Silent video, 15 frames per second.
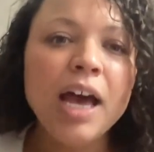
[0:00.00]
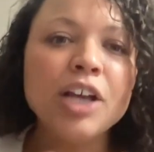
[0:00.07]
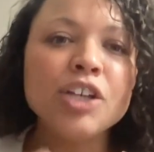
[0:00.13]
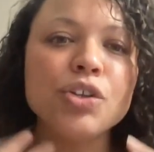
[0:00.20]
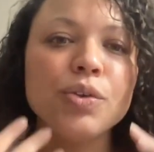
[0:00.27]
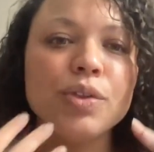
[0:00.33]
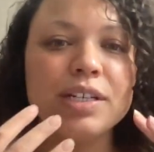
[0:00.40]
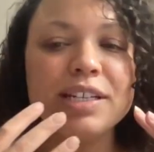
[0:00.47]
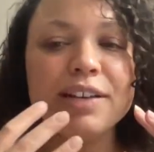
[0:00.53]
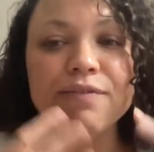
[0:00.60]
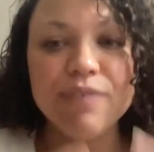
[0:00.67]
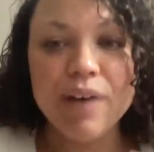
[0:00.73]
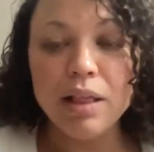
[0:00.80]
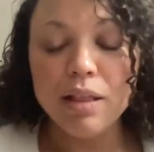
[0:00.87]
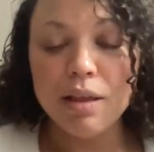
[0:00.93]
And so the
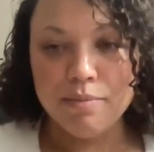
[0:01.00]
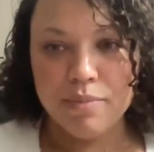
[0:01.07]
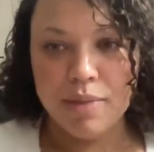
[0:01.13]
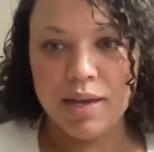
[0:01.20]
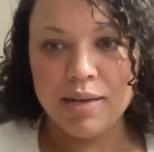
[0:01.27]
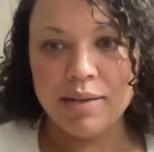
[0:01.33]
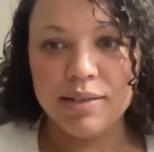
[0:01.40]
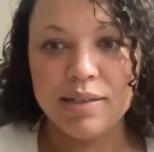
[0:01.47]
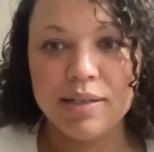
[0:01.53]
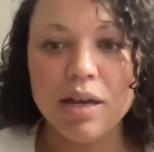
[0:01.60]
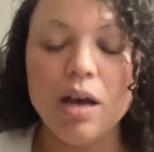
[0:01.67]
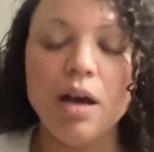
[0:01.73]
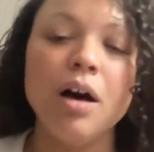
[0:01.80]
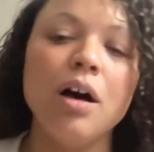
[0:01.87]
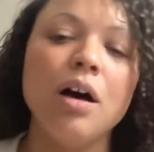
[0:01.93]
development
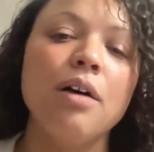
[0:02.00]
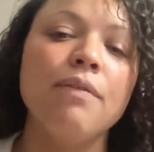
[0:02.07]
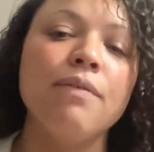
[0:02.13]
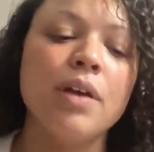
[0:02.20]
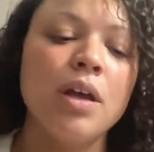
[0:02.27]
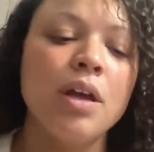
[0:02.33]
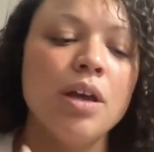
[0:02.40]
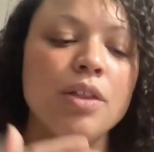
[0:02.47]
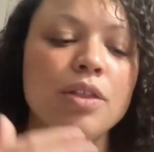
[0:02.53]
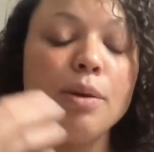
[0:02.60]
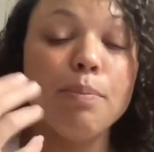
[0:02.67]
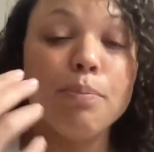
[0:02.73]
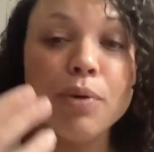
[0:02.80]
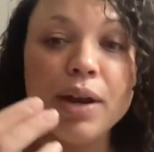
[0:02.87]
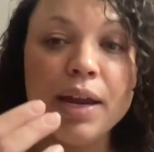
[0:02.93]
of the
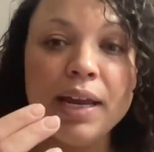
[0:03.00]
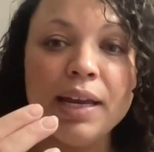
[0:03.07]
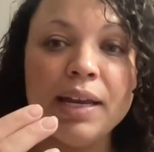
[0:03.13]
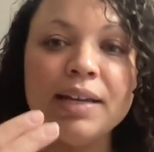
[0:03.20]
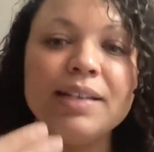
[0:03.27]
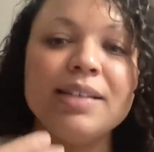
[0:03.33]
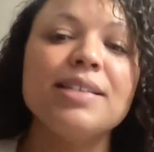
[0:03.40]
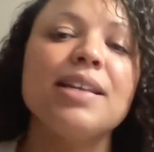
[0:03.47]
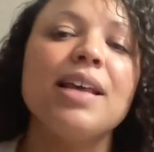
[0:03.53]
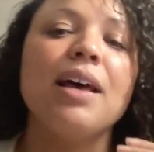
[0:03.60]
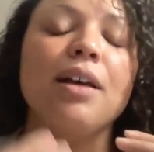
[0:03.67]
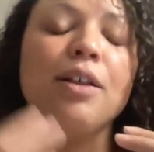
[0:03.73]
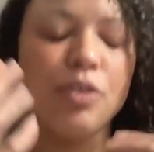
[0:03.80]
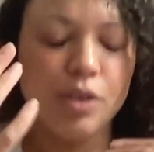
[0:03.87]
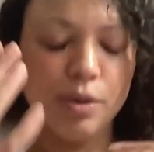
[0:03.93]
brains,
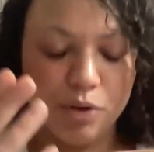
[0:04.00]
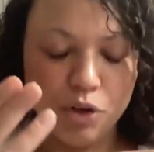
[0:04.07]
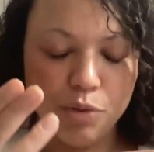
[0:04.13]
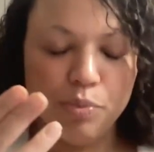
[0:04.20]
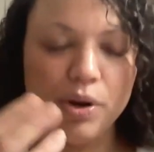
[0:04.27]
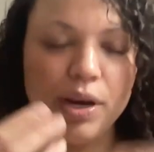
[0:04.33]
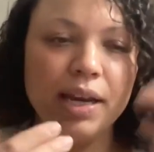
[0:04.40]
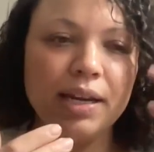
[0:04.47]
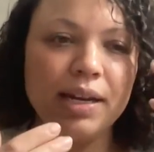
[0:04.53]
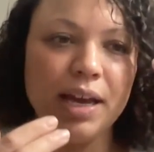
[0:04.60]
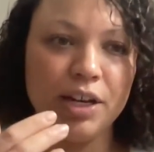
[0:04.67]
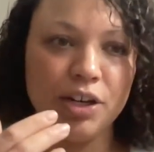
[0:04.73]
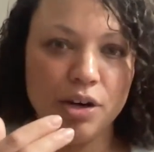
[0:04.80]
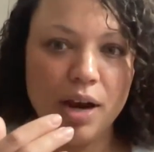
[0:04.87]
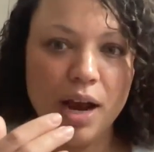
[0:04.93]
your brain
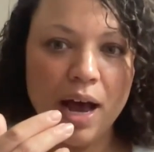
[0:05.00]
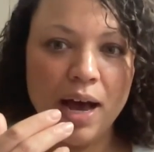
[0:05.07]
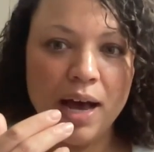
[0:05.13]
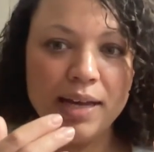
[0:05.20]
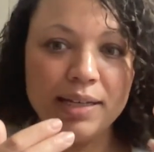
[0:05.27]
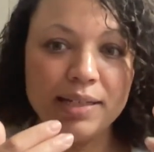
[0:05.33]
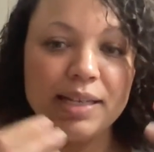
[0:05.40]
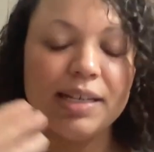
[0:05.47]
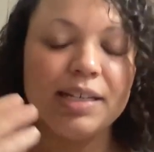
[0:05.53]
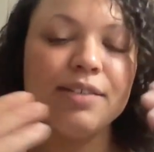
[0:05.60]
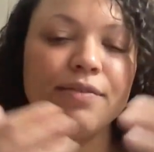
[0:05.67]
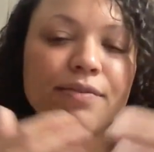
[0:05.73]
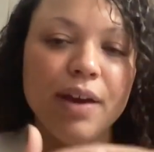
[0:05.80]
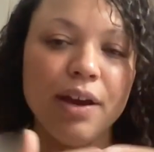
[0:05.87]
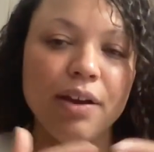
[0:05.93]
and your eyes is
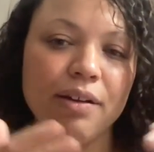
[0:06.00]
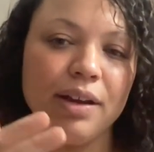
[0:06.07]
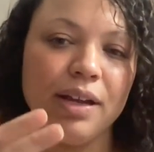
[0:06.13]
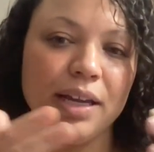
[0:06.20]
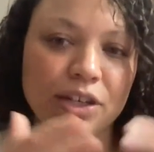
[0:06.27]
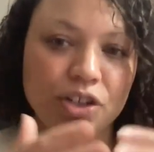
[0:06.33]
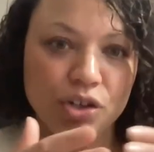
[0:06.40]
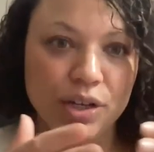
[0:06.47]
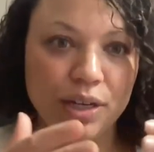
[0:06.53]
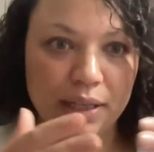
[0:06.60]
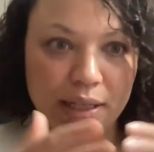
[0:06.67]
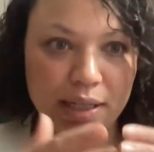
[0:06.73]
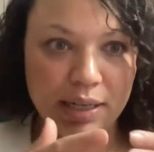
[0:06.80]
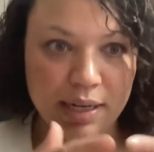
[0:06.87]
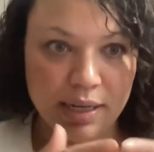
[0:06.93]
very
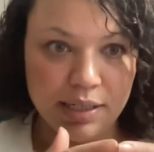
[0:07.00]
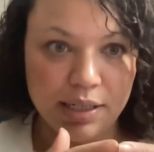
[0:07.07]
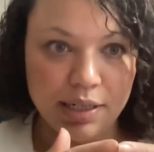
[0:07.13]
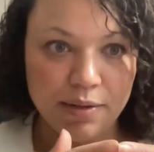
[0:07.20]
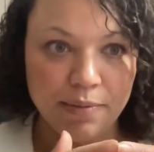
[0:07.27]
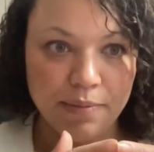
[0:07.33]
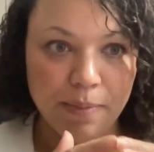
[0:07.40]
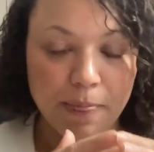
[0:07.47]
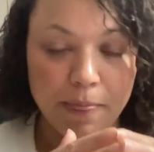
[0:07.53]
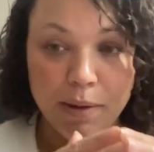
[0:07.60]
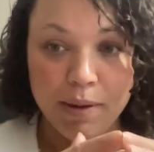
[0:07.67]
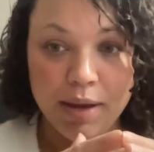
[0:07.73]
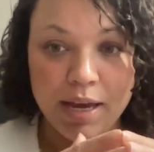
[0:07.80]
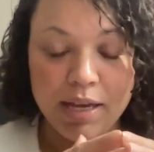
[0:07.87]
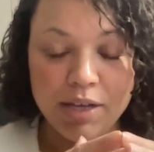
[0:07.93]
intricately connected.
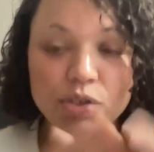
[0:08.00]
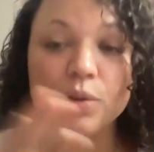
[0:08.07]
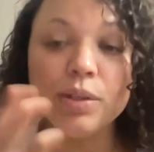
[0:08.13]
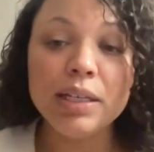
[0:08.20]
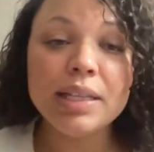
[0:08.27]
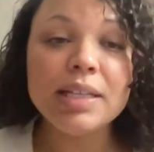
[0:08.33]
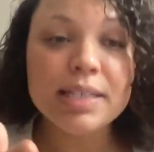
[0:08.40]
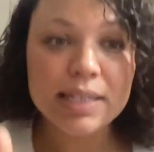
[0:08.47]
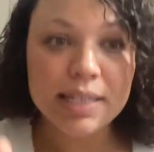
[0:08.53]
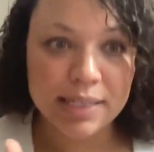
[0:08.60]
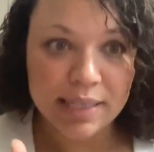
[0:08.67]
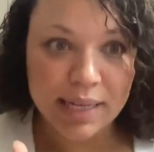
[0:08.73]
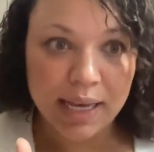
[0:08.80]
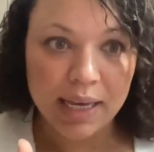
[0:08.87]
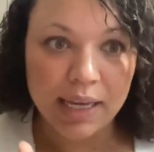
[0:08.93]
Okay. So needless to
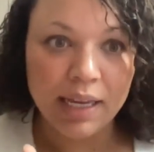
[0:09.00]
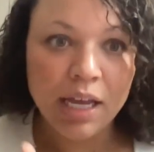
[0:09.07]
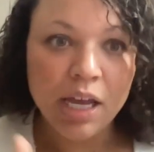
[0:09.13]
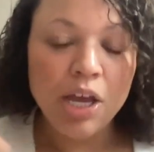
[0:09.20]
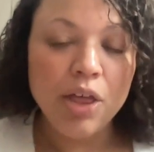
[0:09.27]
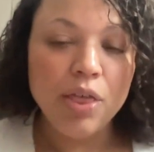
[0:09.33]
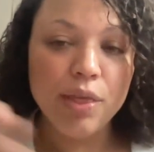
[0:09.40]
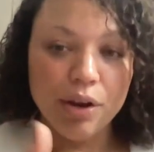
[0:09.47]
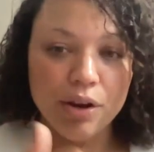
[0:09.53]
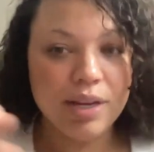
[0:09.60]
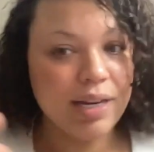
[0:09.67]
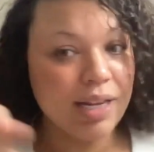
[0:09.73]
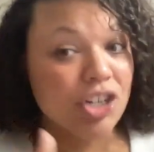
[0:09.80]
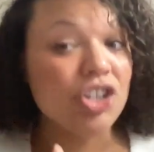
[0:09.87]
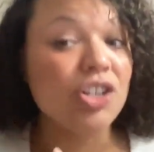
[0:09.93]
say, their
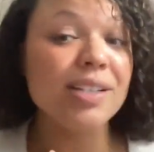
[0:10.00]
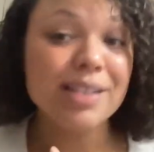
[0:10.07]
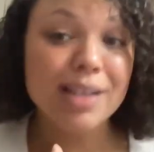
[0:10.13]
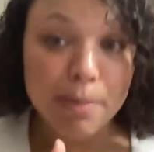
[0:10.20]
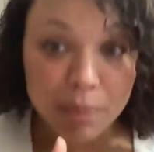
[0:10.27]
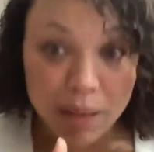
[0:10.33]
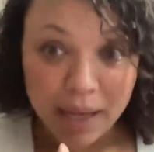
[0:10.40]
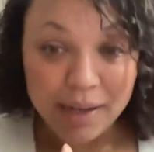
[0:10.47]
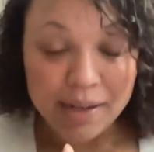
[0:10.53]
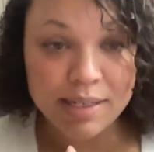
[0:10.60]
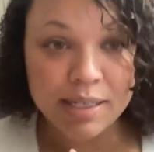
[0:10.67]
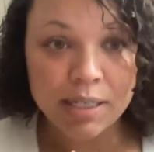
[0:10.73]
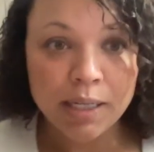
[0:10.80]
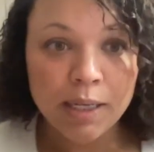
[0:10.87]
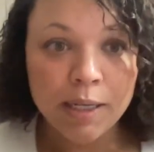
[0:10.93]
connection is
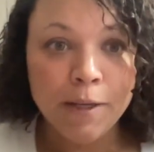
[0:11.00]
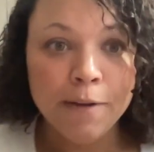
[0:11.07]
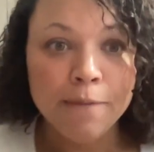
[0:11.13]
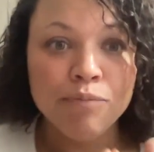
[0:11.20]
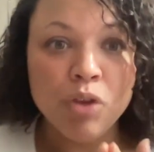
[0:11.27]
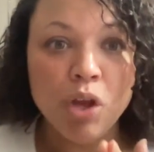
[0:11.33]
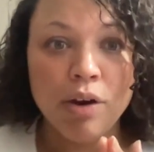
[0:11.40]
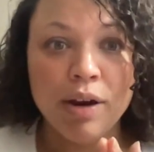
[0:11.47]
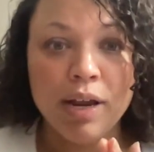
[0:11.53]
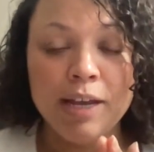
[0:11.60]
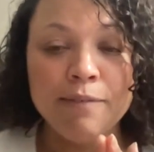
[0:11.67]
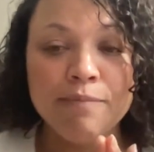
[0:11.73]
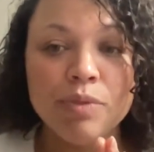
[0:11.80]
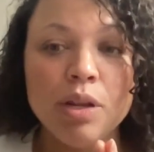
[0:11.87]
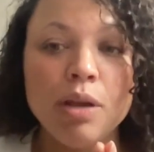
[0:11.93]
complex. All
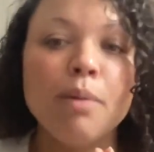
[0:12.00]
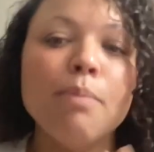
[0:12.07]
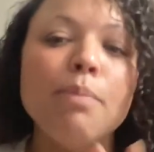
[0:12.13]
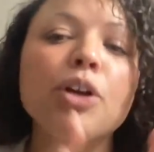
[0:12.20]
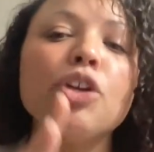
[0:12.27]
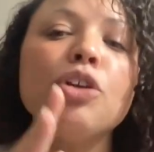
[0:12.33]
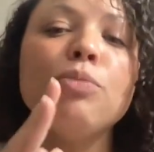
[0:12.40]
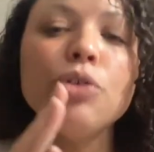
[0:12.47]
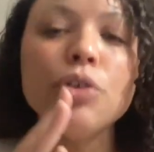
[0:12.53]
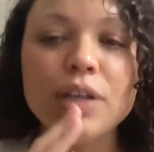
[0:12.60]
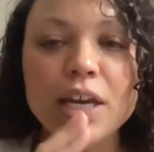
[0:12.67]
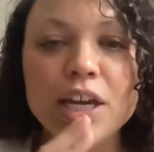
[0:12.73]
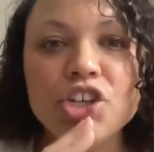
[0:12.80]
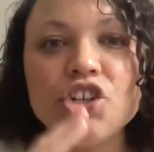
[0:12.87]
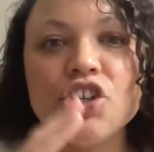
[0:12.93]
right. But
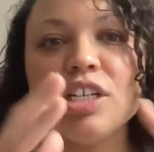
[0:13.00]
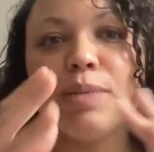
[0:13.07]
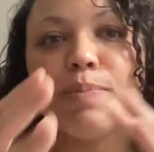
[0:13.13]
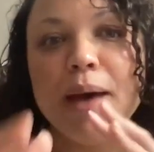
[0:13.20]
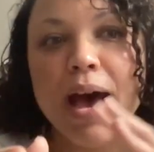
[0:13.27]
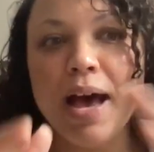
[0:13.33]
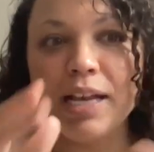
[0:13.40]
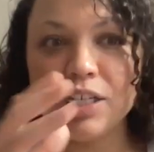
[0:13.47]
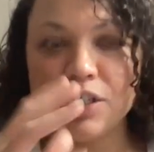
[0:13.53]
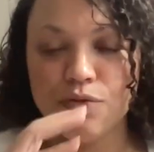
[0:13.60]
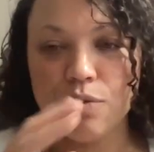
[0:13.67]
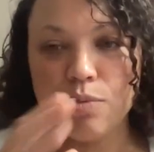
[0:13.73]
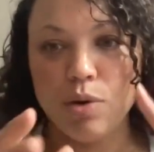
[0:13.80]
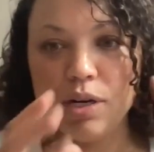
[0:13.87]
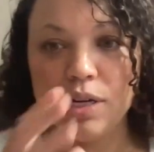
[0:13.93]
communication is passed
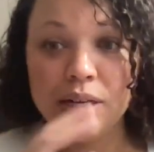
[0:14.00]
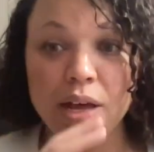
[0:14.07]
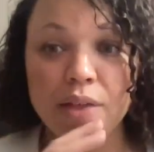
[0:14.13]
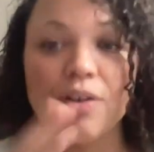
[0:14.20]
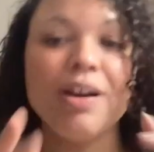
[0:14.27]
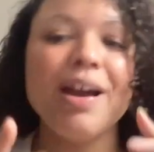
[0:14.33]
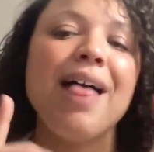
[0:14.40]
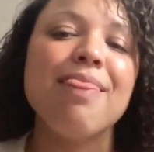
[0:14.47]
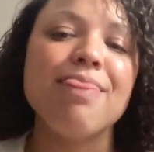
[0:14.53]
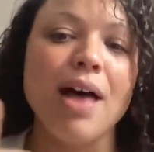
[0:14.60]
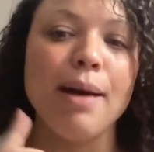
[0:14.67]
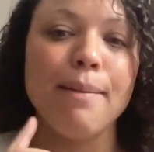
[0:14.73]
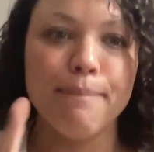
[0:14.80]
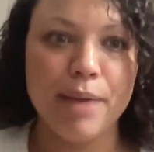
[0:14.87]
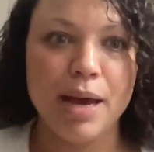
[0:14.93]
from one another, and
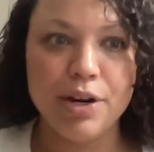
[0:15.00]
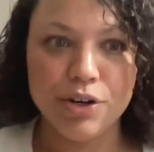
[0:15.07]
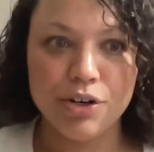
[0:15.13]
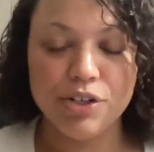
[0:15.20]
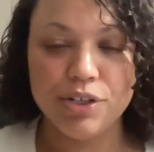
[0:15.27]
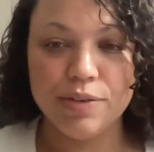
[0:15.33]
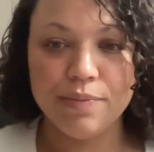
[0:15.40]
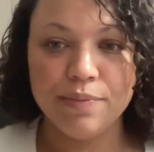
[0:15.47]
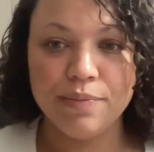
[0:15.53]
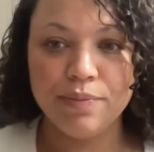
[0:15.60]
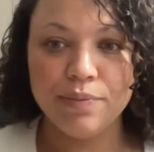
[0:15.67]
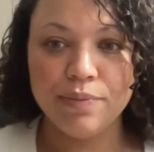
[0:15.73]
that matters.